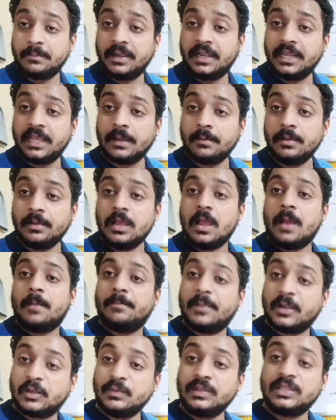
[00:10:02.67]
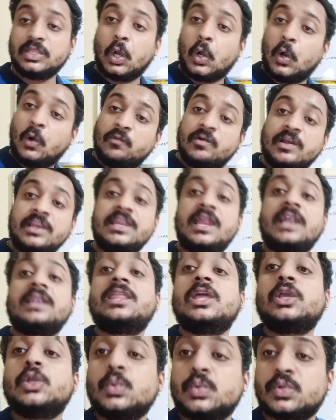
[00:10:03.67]
medium between the ovary and
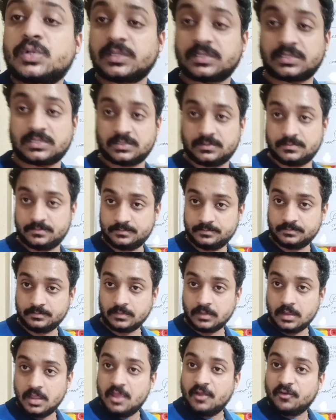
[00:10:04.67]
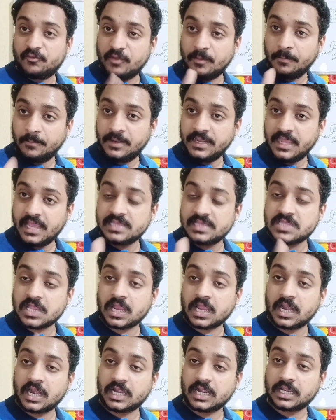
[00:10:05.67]
the uterus. Fimbria is the
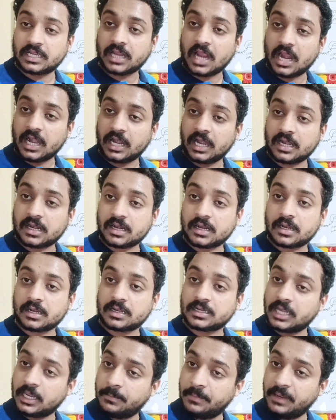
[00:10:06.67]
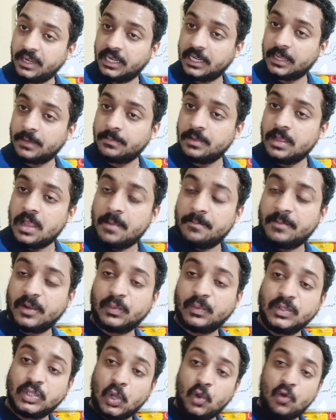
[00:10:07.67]
connecting medium
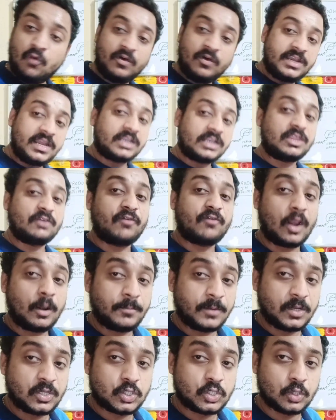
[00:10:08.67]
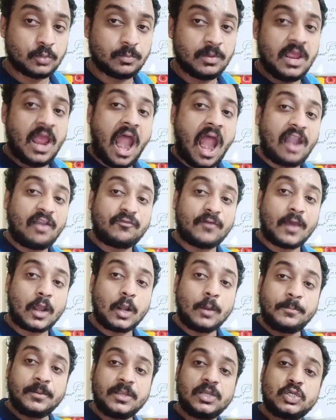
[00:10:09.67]
between the ovary and the fallopian tube. And
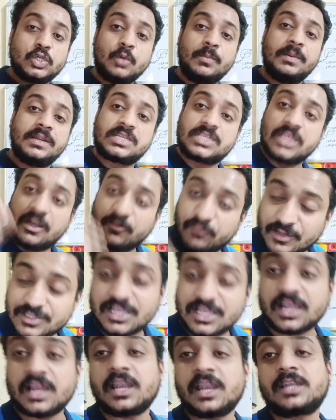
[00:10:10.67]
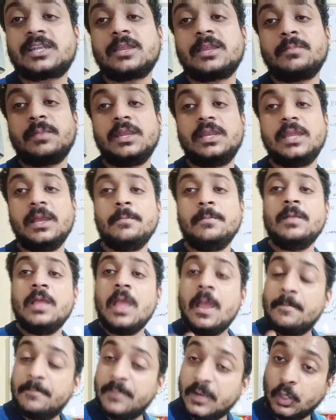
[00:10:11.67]
fallopian tube itself is the connecting medium
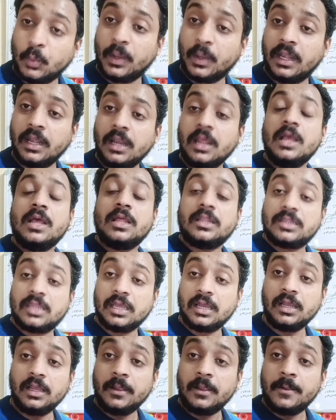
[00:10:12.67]
between the